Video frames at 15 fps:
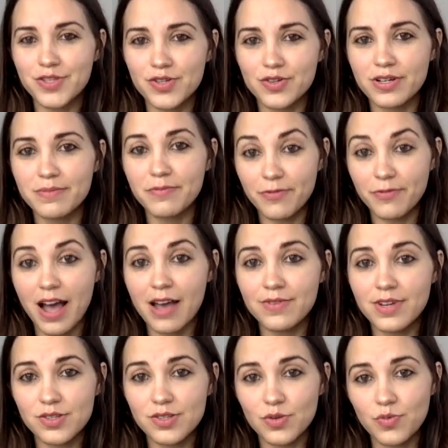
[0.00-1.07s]
stream 5
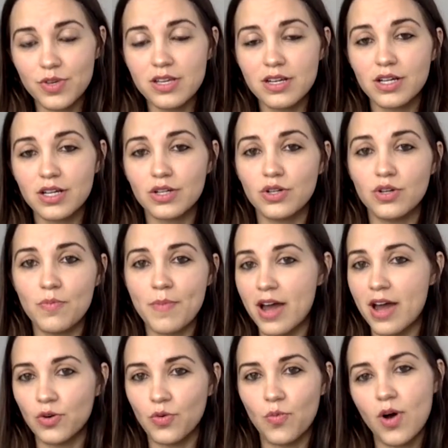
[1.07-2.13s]
days a week, no
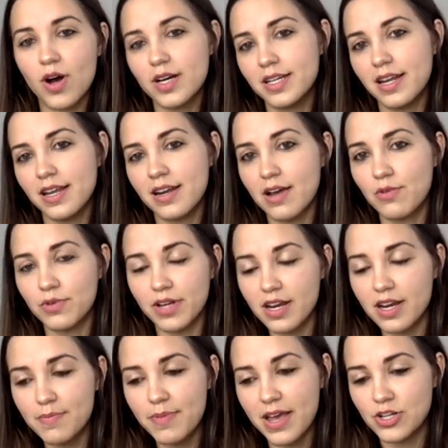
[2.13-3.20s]
matter what. And I would
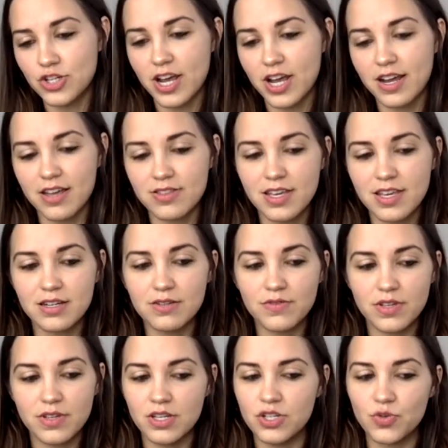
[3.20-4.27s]
get a paycheck at the end of
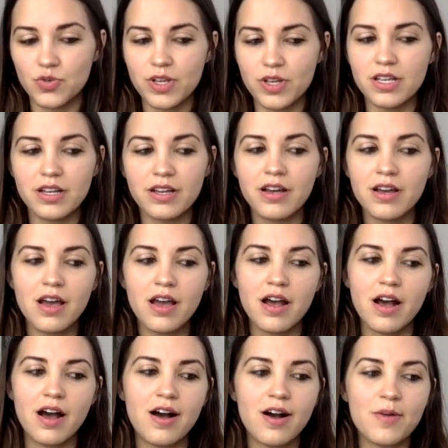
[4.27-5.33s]
each week.
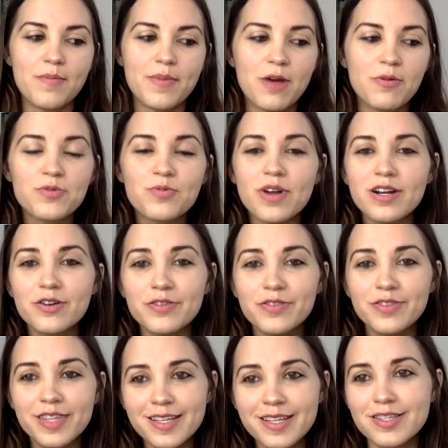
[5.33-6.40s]
And I would run out of
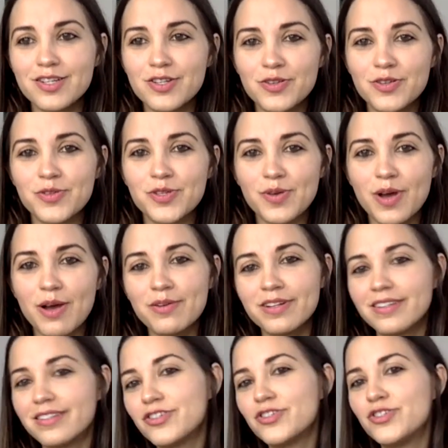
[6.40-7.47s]
things to do. So I
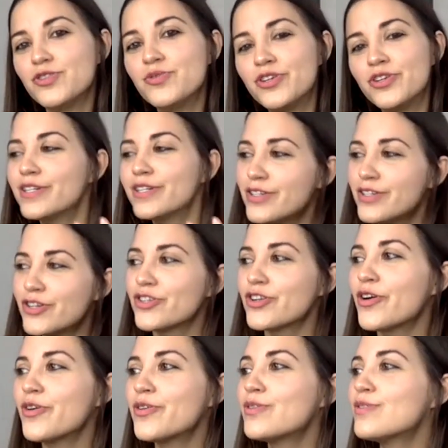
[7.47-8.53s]
would do cooking
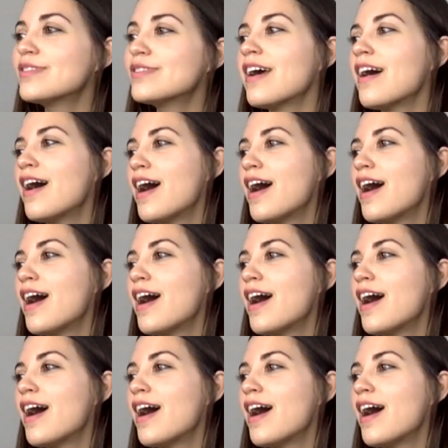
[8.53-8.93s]
shows.